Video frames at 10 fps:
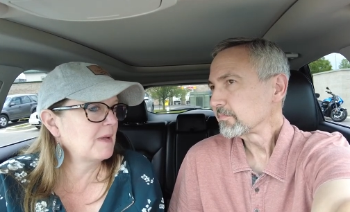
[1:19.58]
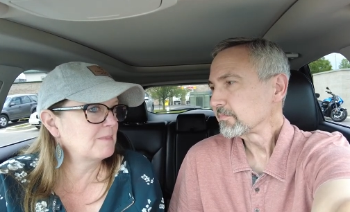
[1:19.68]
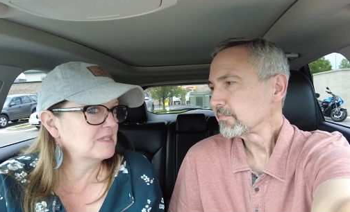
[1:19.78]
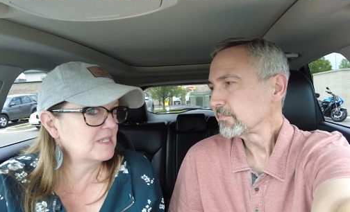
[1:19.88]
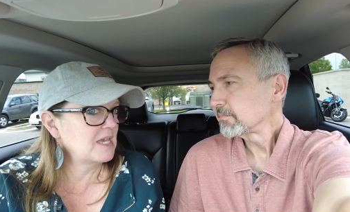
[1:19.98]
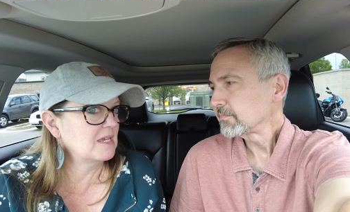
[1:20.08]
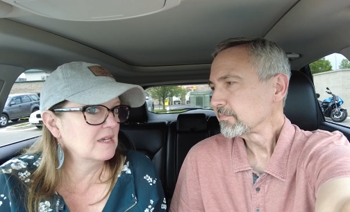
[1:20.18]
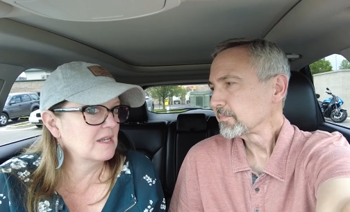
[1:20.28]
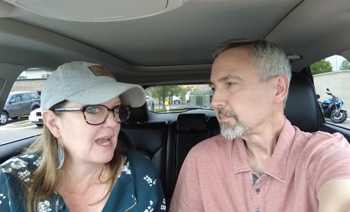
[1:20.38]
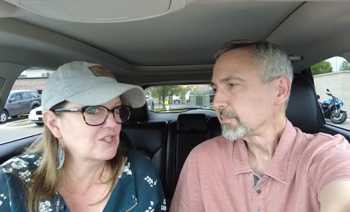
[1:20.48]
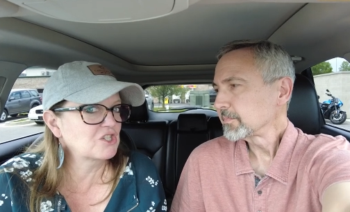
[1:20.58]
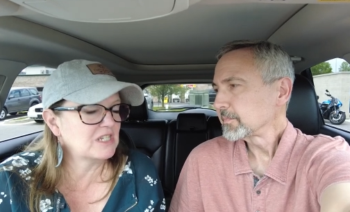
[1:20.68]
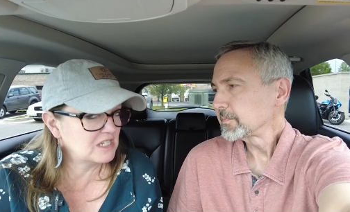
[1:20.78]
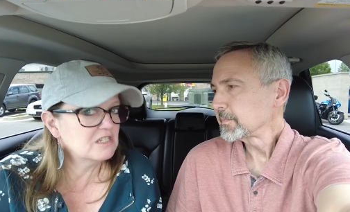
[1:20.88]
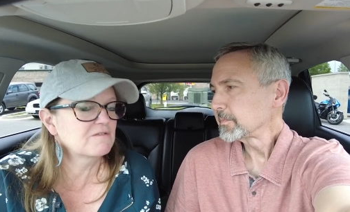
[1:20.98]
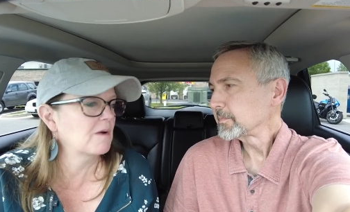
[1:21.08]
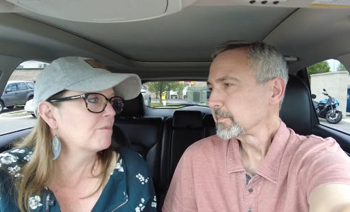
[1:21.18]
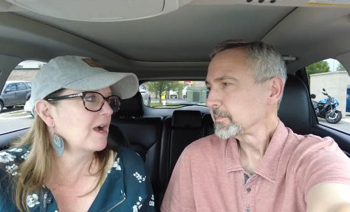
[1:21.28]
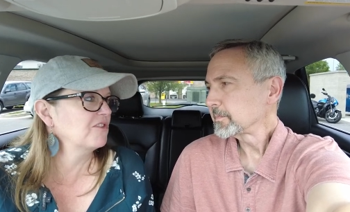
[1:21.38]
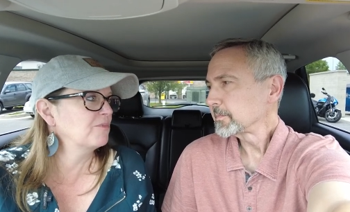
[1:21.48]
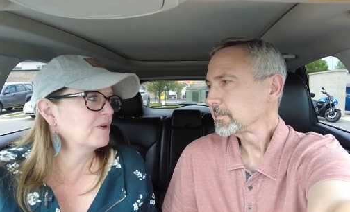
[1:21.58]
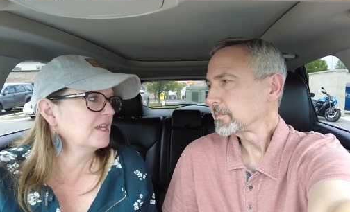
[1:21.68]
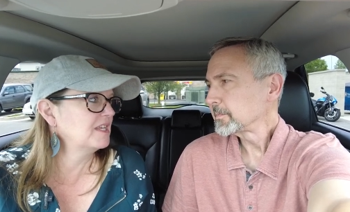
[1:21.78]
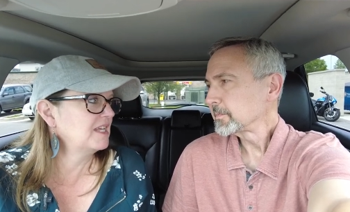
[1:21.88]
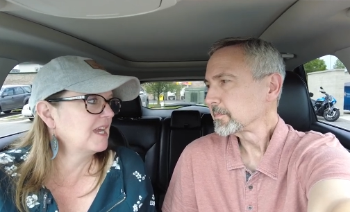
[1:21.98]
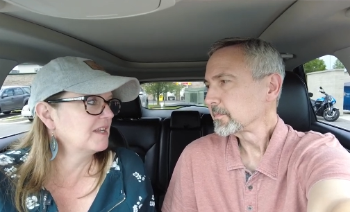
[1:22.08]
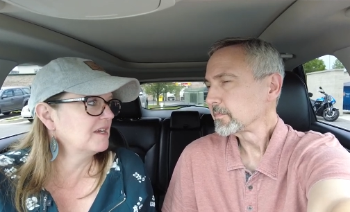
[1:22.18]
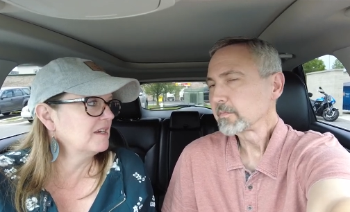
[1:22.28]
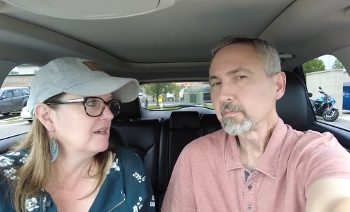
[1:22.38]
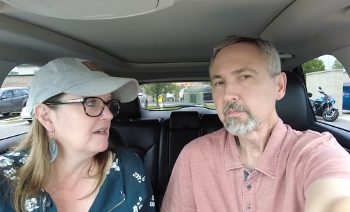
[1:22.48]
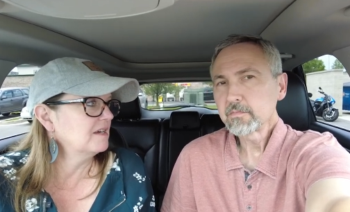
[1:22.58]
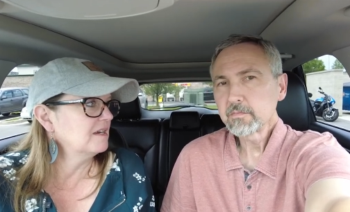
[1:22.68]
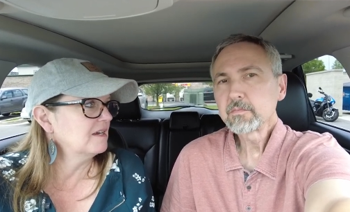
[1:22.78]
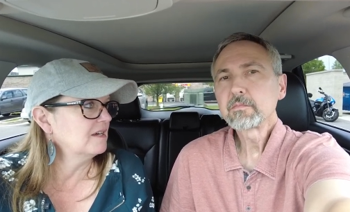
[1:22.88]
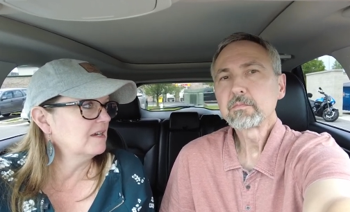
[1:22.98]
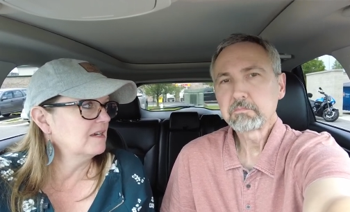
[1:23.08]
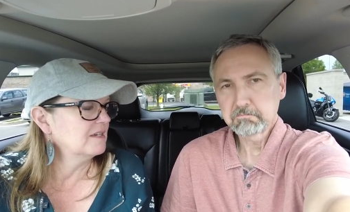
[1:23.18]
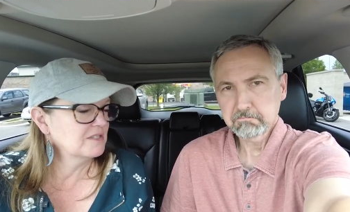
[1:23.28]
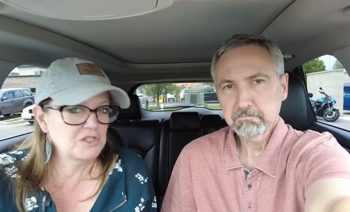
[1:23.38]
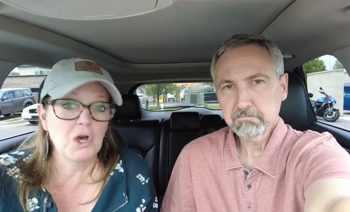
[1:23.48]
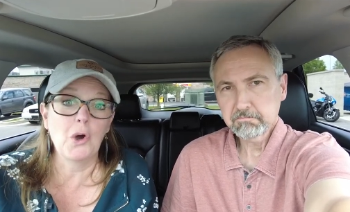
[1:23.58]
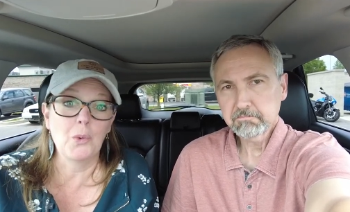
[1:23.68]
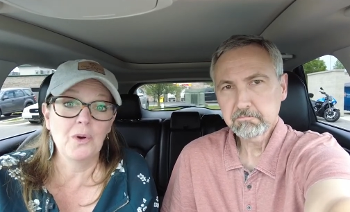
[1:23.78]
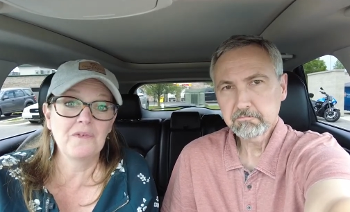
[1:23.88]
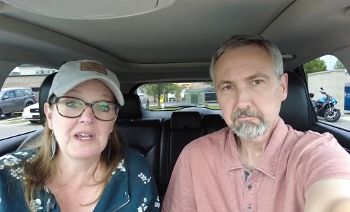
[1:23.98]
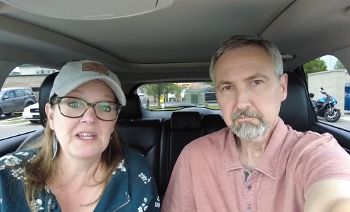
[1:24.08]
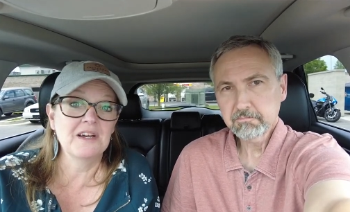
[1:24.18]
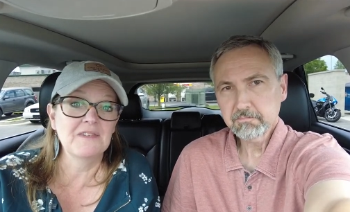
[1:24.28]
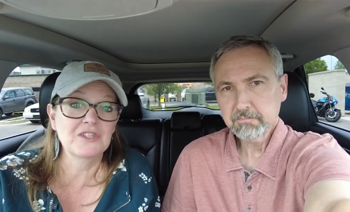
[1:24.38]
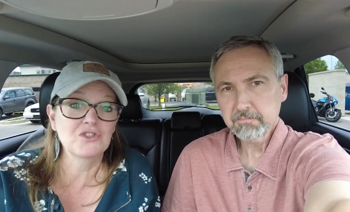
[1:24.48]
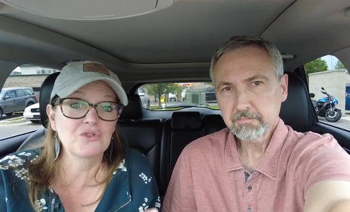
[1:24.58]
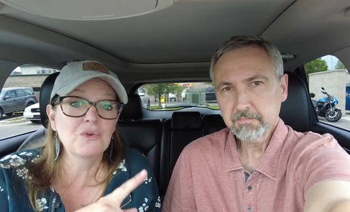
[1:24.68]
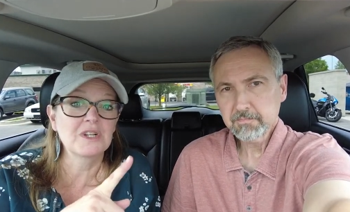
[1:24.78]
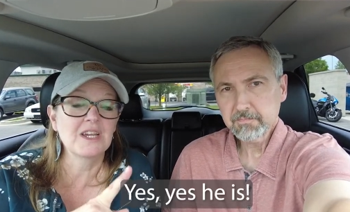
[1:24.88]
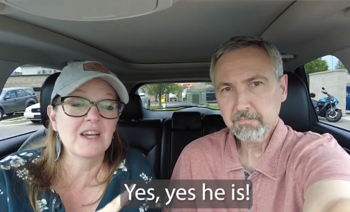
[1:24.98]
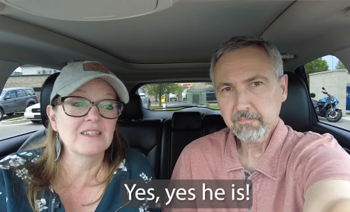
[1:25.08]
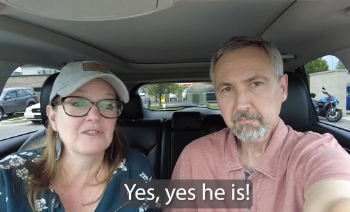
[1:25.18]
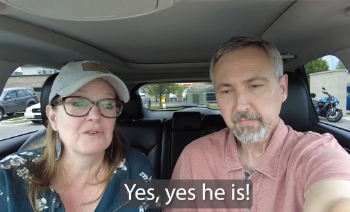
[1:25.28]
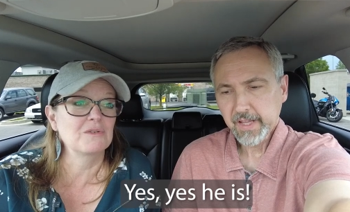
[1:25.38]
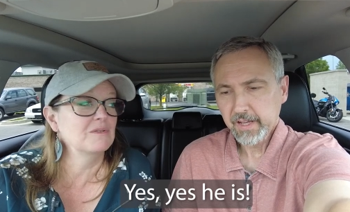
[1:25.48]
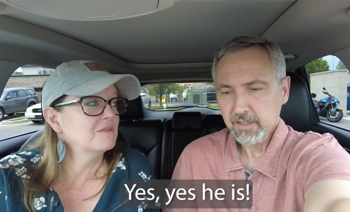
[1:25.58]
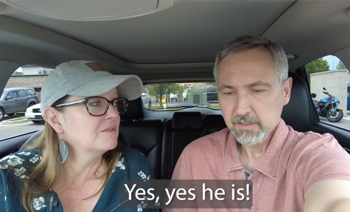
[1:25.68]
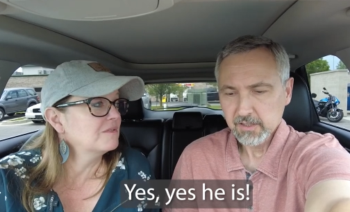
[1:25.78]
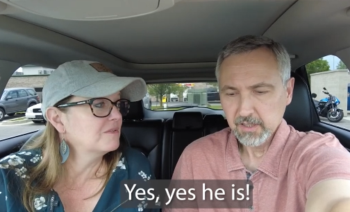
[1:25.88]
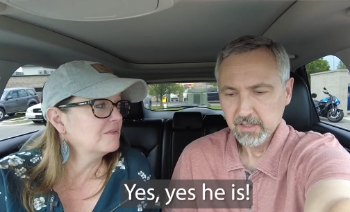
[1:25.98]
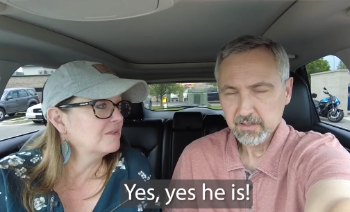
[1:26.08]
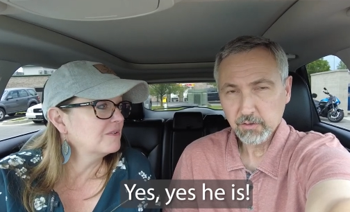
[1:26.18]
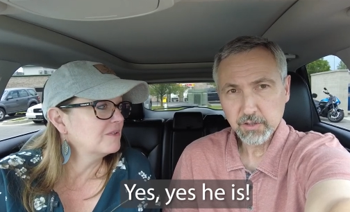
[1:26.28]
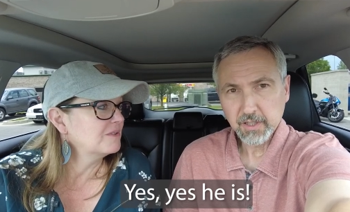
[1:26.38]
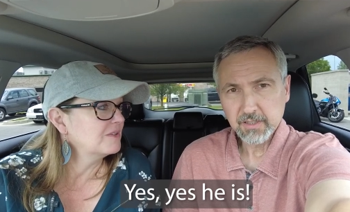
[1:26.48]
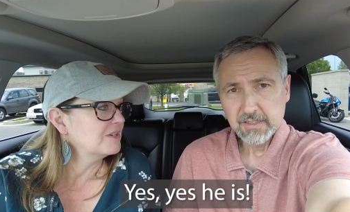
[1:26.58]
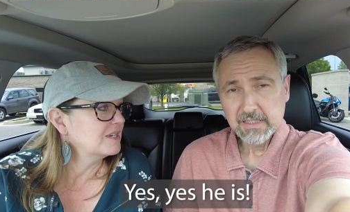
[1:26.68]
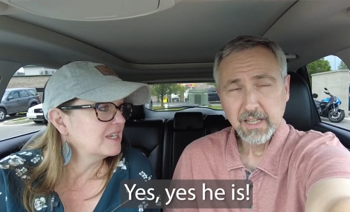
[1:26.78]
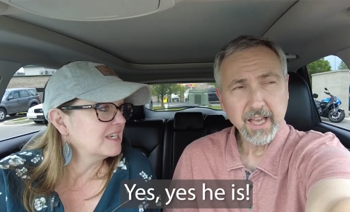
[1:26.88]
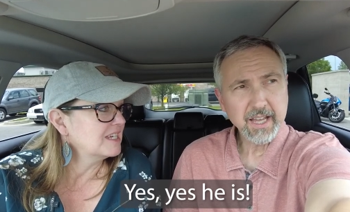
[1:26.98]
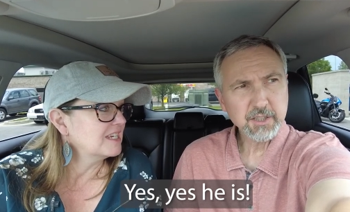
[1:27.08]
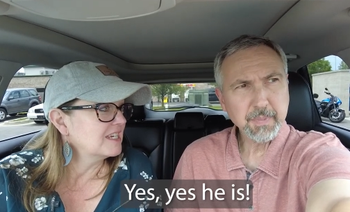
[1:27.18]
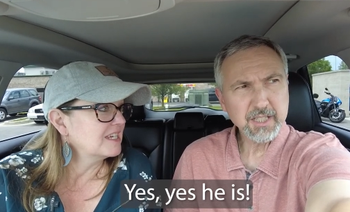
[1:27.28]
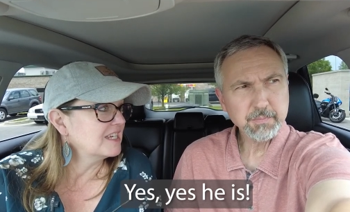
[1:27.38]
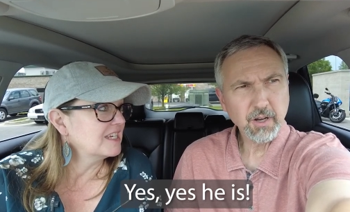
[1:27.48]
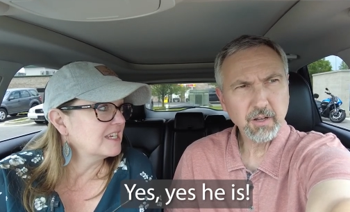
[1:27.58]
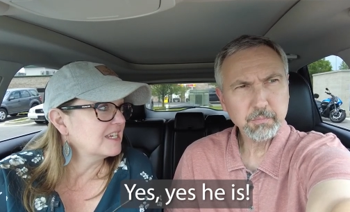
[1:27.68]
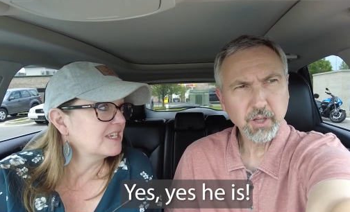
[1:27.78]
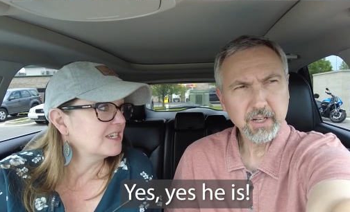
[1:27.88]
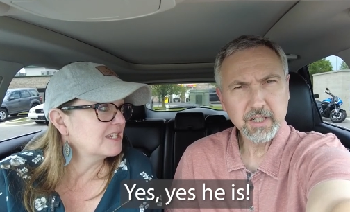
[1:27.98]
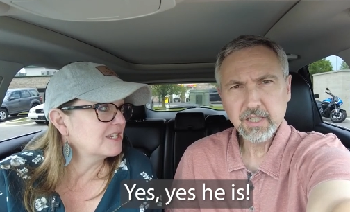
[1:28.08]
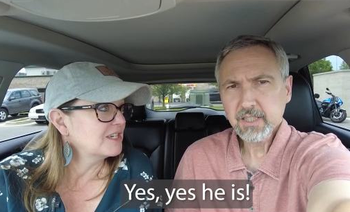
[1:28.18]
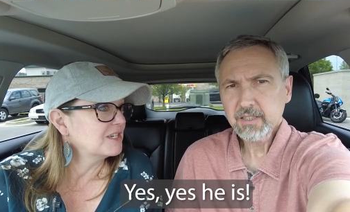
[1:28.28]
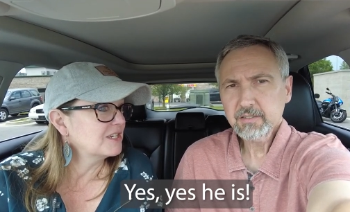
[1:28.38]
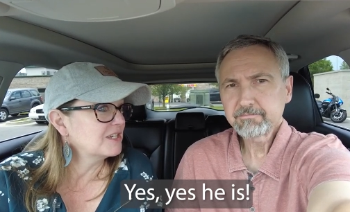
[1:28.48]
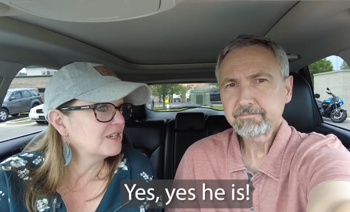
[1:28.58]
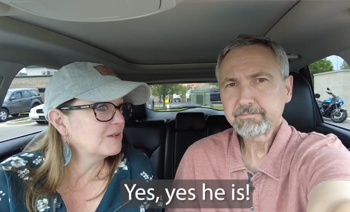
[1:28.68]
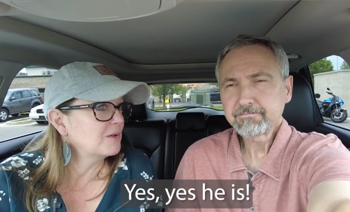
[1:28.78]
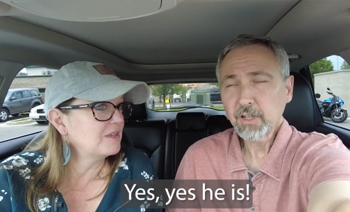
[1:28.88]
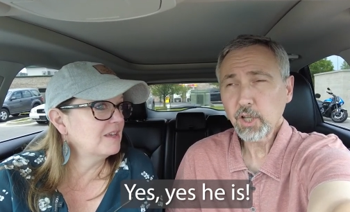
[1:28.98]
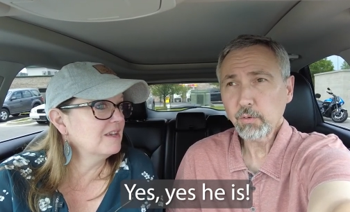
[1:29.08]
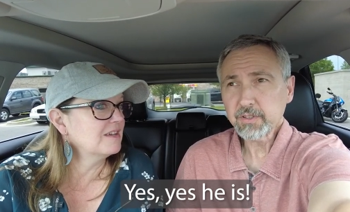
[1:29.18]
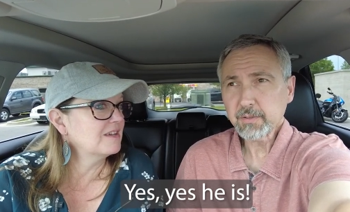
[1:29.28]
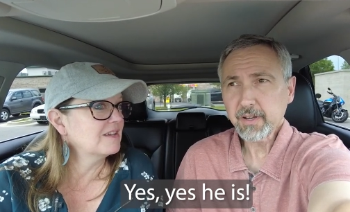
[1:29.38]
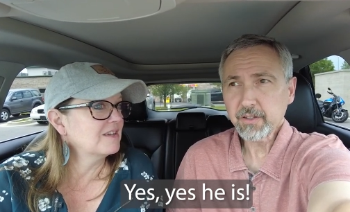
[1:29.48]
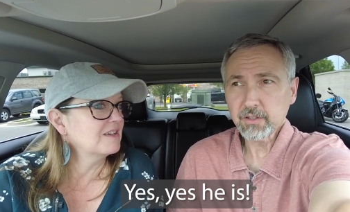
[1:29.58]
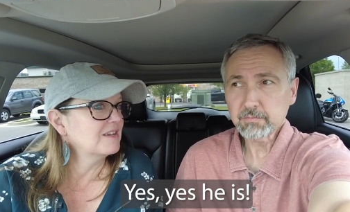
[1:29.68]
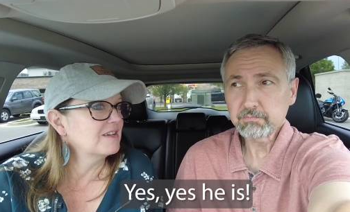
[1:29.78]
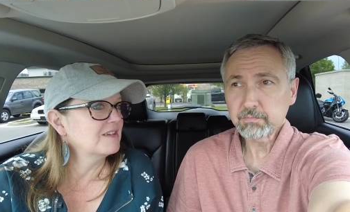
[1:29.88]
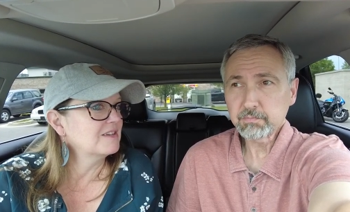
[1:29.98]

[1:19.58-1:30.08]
Speaker 1: not mistaken, actually is from Brownsburg, Indiana. So we'll find out if that's true or not. So
Speaker 2: yeah, so is that ex baseball player, along with some other